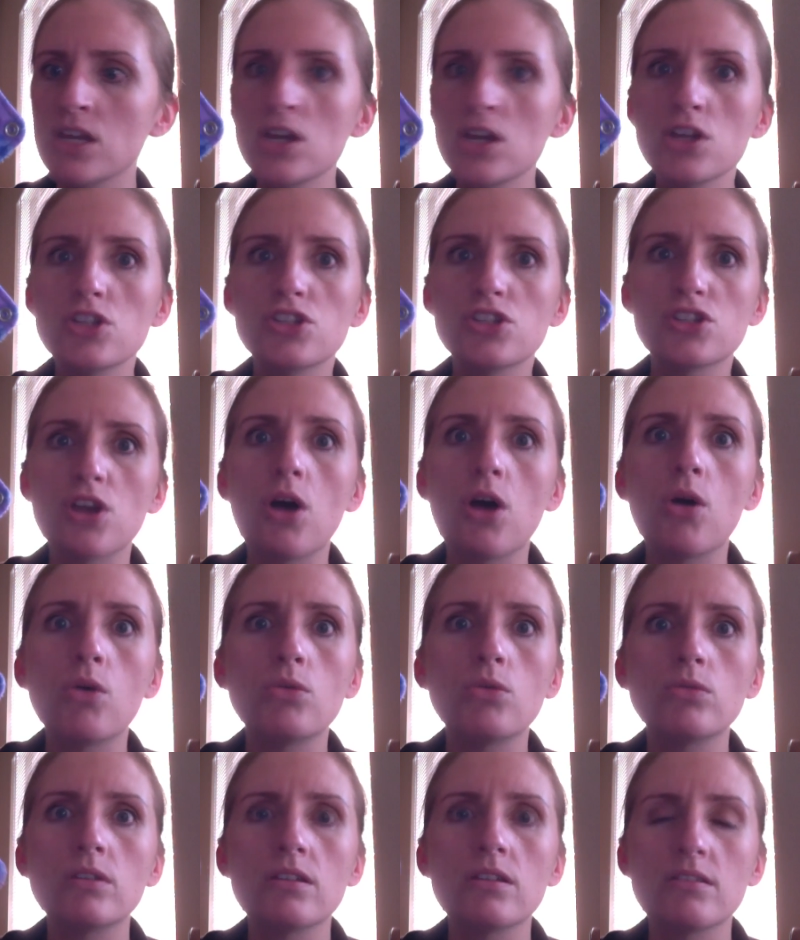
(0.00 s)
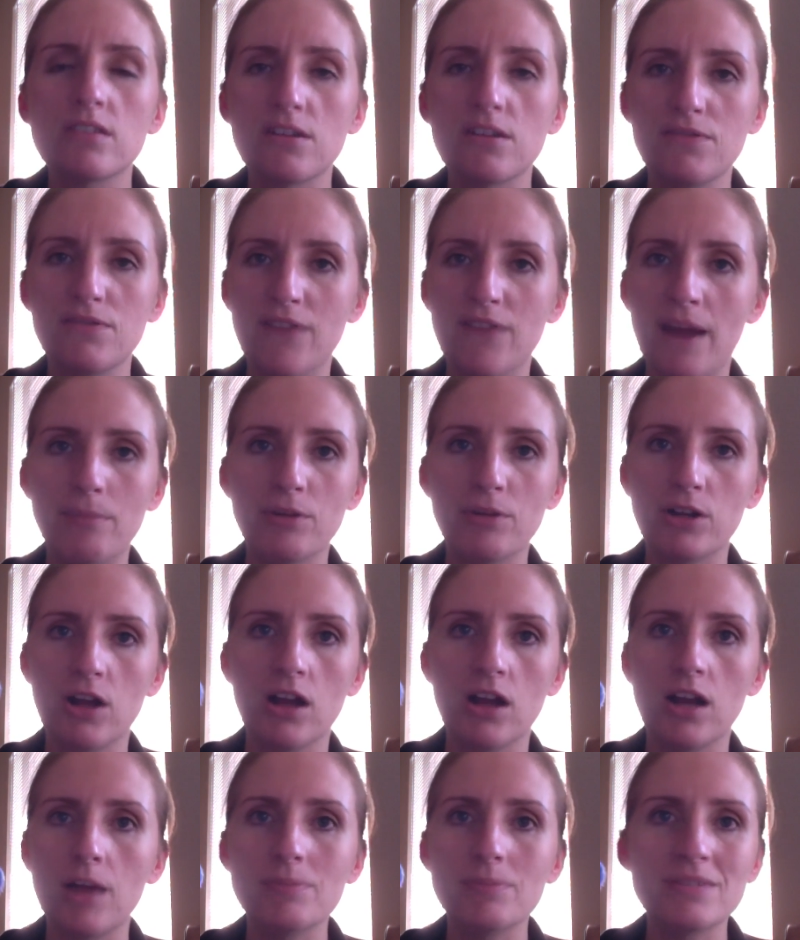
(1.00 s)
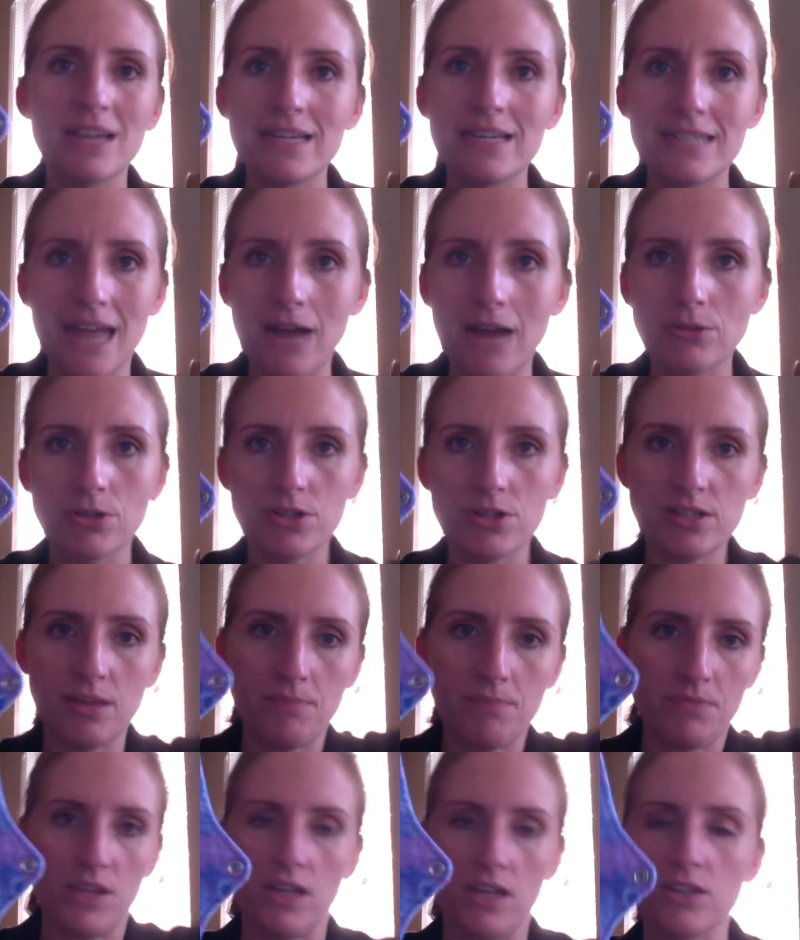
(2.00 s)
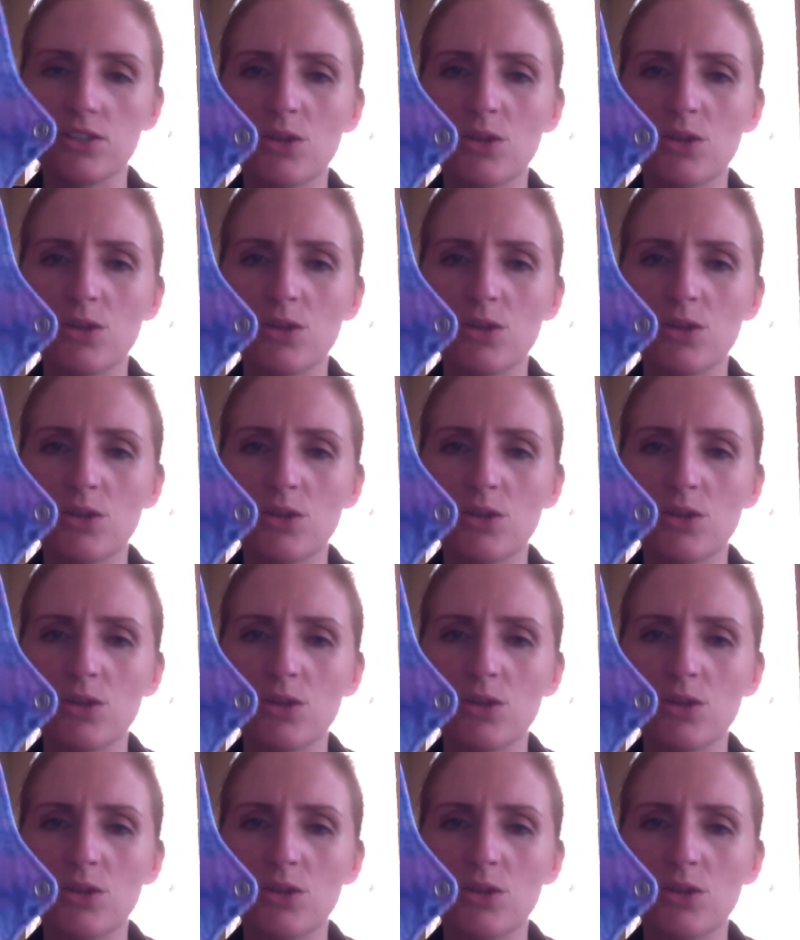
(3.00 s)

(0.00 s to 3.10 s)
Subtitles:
sewn the fabric on upside down or something.